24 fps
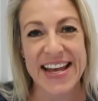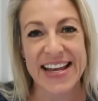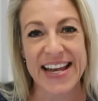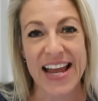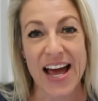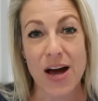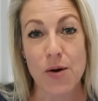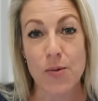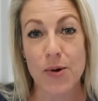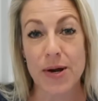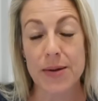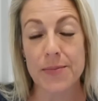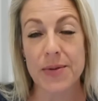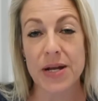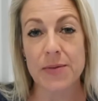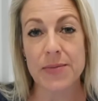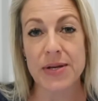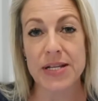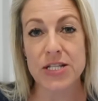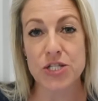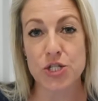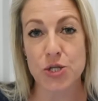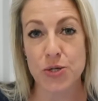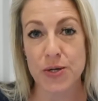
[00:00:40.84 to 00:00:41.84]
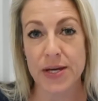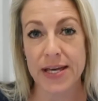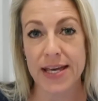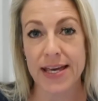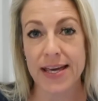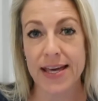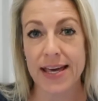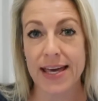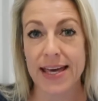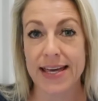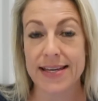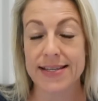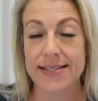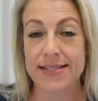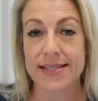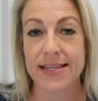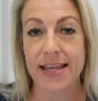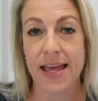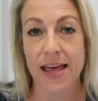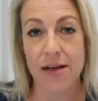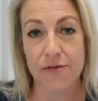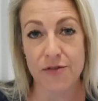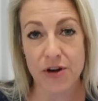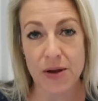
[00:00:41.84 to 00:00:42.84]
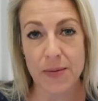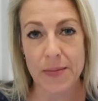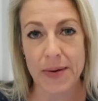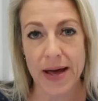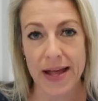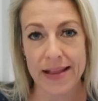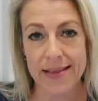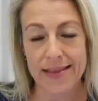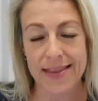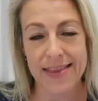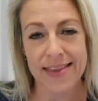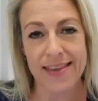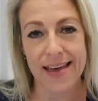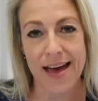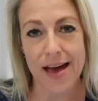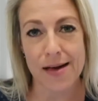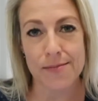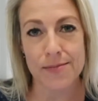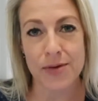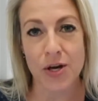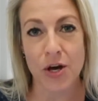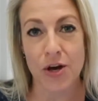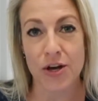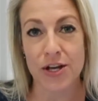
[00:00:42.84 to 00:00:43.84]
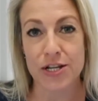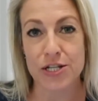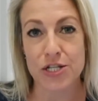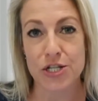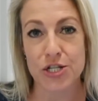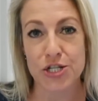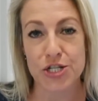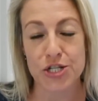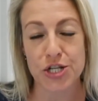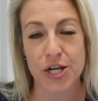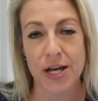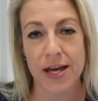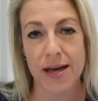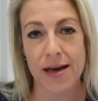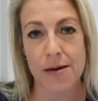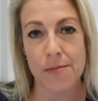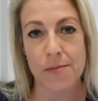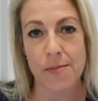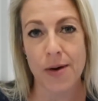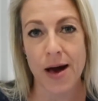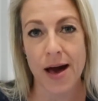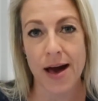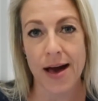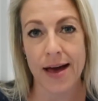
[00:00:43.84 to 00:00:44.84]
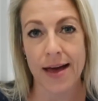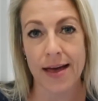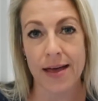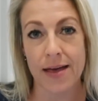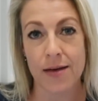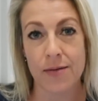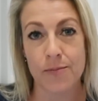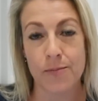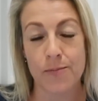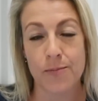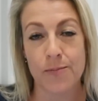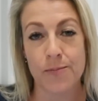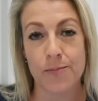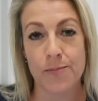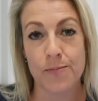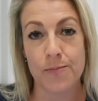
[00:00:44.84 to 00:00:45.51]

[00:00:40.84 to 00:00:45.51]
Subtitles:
Now, what I'm going to be doing is every month I'm going to share my